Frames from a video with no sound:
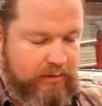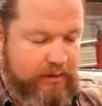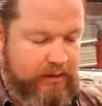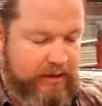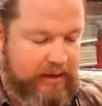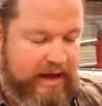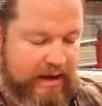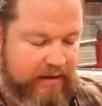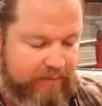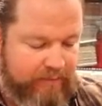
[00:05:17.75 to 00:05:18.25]

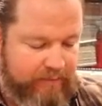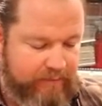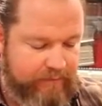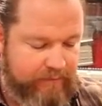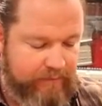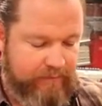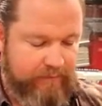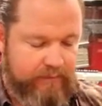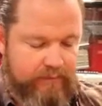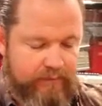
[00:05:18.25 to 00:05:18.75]
Again,
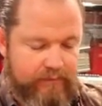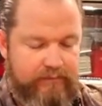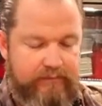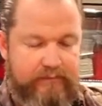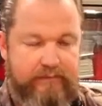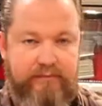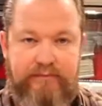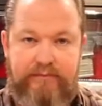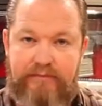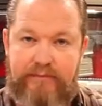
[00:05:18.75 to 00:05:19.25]

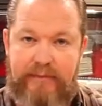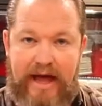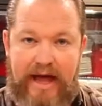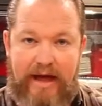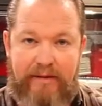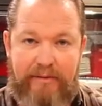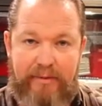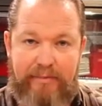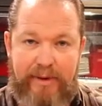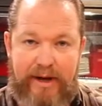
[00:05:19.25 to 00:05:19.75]

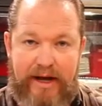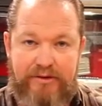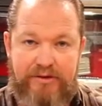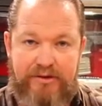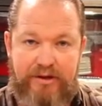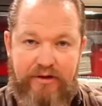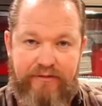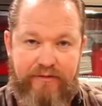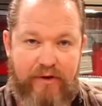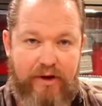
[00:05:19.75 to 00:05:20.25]
admin pouch
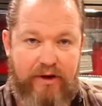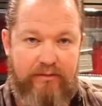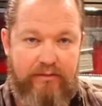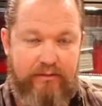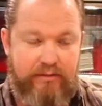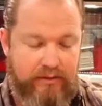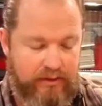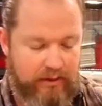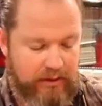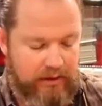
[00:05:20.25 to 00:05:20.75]
in the front,
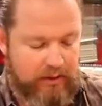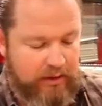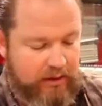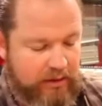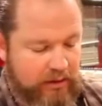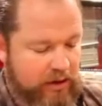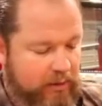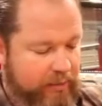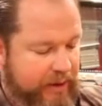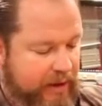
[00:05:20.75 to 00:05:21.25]

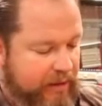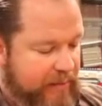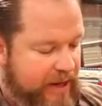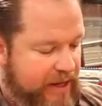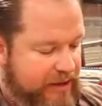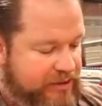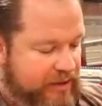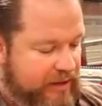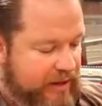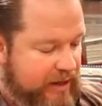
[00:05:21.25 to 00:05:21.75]
a little bit of
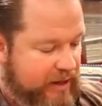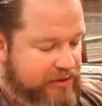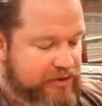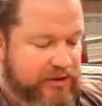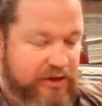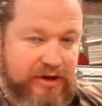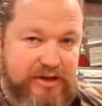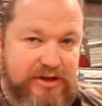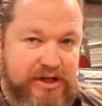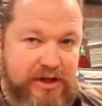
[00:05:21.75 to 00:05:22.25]
mesh in there so
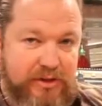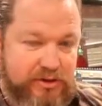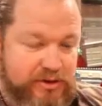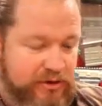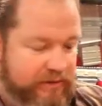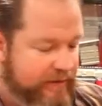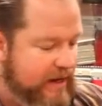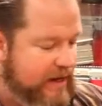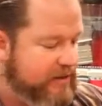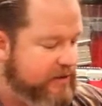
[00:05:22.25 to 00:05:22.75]
you can see what
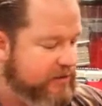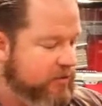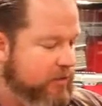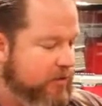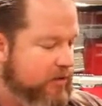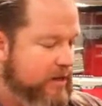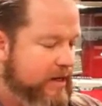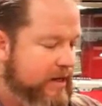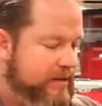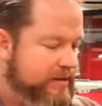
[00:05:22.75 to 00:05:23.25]
you've got that's
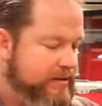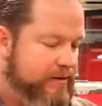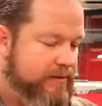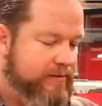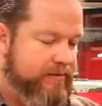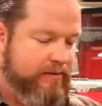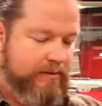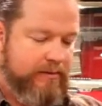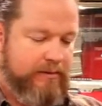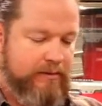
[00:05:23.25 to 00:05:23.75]
organized.
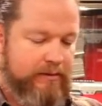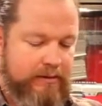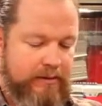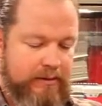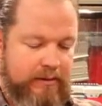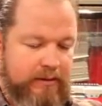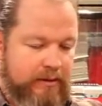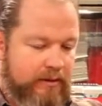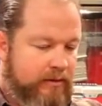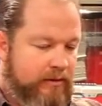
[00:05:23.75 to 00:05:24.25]

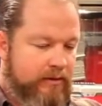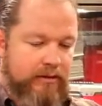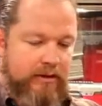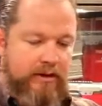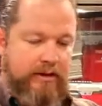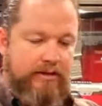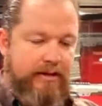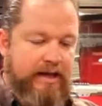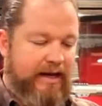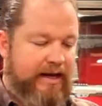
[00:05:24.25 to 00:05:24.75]

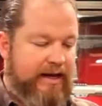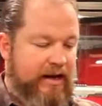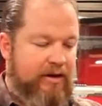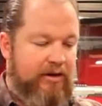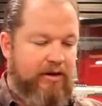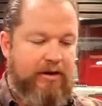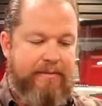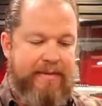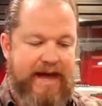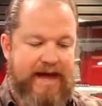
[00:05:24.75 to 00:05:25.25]
Then again
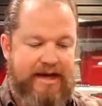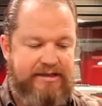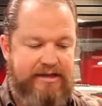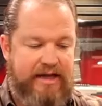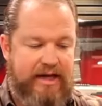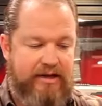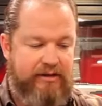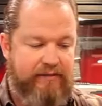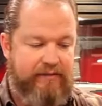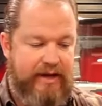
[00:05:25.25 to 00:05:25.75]
on the back
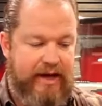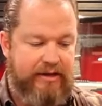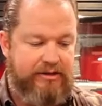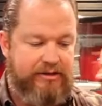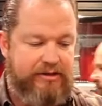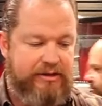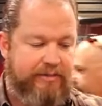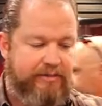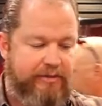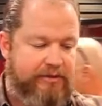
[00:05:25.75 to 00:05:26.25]
side you've
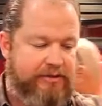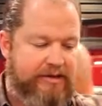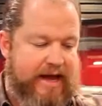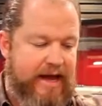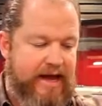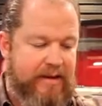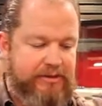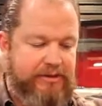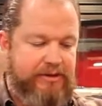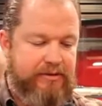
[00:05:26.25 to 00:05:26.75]
got zipper
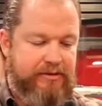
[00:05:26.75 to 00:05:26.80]
stops